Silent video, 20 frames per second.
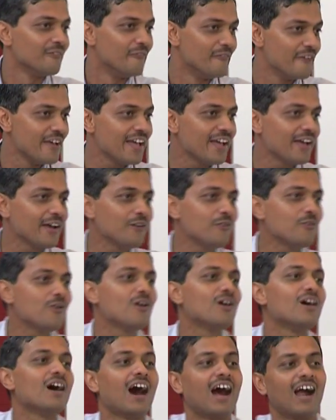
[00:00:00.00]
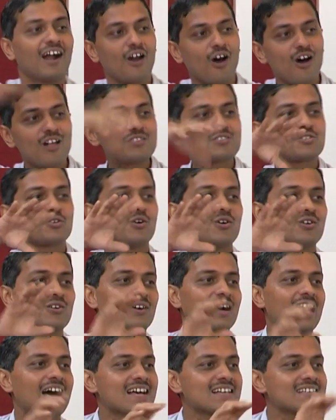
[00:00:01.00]
wave and also
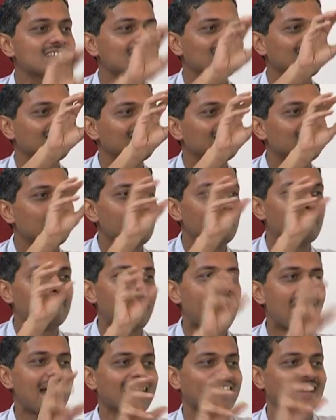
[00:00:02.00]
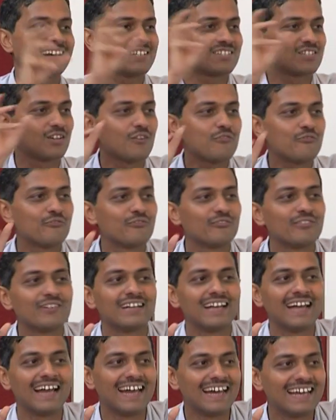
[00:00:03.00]
as packets of
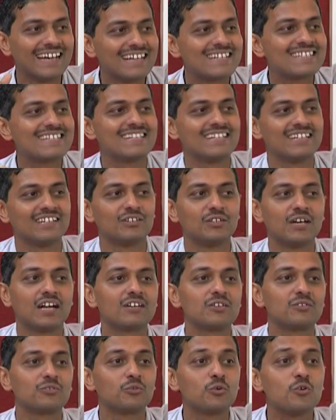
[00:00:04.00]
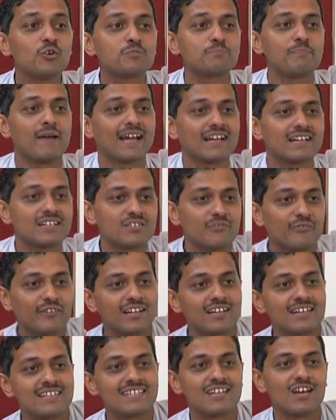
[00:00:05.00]
energy that those packets of
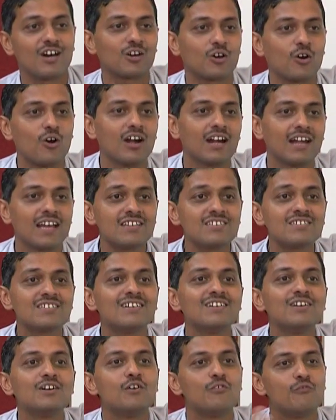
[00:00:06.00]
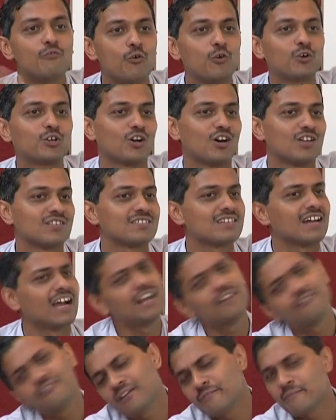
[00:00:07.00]
energy are called as photons
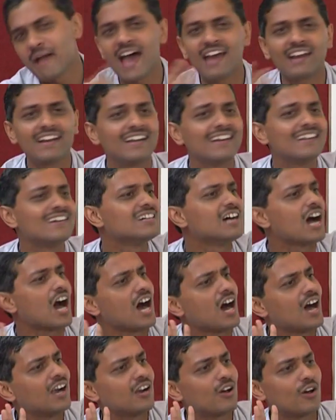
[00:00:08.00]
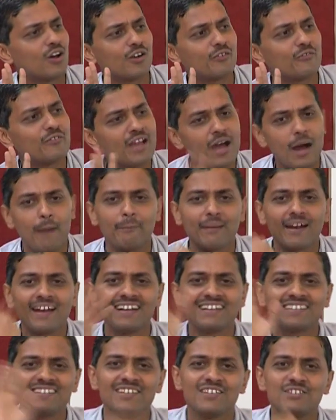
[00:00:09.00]
and we married or, or we
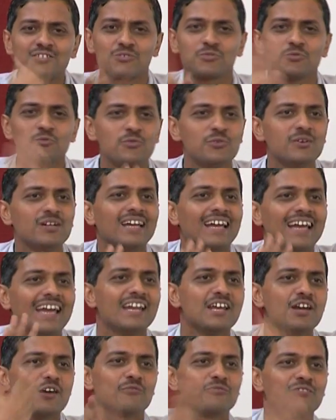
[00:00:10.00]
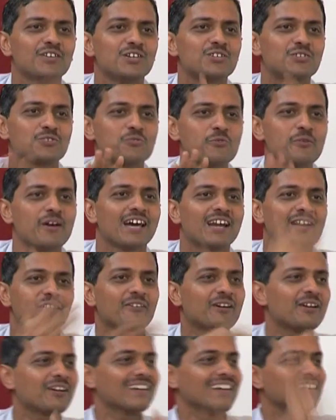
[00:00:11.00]
applied these two any of these two
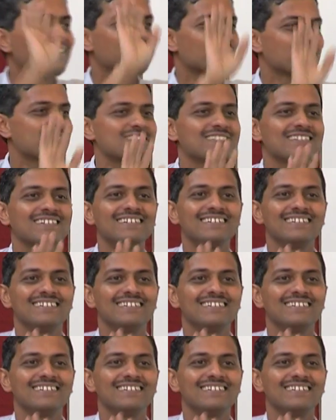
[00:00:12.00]
wherever it was